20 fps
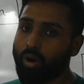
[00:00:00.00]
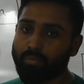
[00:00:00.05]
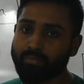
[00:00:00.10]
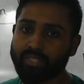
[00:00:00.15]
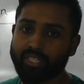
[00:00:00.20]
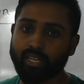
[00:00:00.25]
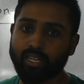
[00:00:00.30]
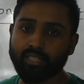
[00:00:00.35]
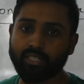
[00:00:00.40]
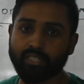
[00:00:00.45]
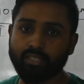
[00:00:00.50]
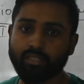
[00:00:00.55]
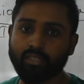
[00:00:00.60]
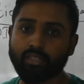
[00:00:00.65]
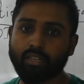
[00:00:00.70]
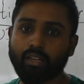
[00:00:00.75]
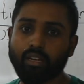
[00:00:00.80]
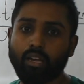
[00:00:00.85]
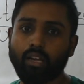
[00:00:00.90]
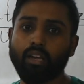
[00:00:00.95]

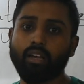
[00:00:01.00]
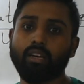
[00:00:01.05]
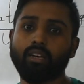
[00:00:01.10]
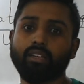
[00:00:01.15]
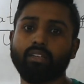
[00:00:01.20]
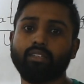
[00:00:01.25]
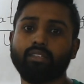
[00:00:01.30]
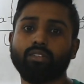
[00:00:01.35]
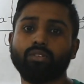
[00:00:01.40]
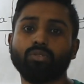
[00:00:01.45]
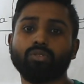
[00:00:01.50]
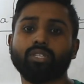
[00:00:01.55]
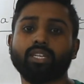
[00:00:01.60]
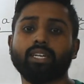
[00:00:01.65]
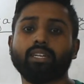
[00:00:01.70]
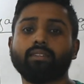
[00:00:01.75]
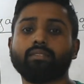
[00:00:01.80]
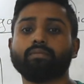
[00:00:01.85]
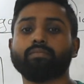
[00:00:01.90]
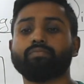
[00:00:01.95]
objects
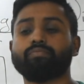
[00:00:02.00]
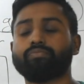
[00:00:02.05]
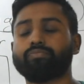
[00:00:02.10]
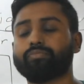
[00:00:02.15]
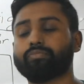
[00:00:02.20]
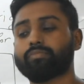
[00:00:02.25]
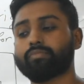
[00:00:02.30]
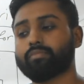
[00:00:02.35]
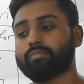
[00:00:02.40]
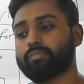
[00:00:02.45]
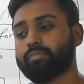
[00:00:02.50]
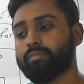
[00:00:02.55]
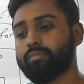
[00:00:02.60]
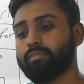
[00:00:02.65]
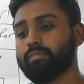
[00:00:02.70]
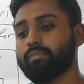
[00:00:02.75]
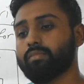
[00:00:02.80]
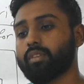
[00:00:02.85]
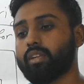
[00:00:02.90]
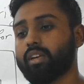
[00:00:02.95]
using
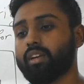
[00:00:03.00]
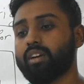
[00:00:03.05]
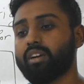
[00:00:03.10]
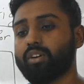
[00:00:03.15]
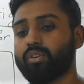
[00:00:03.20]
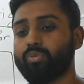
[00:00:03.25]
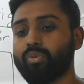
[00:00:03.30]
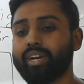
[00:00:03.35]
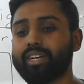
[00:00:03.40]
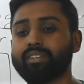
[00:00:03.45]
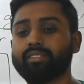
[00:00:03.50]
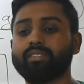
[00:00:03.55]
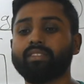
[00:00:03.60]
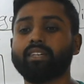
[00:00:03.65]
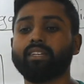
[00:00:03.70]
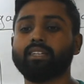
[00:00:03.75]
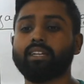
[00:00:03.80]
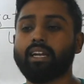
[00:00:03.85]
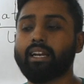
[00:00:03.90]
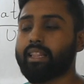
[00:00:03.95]
greater
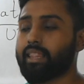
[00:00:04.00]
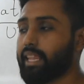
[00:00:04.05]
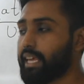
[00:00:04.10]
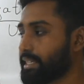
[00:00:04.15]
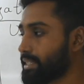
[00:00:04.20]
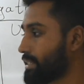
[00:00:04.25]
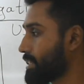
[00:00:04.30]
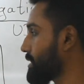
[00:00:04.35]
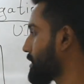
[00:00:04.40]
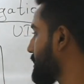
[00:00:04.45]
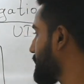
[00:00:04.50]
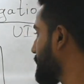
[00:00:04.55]
than and less than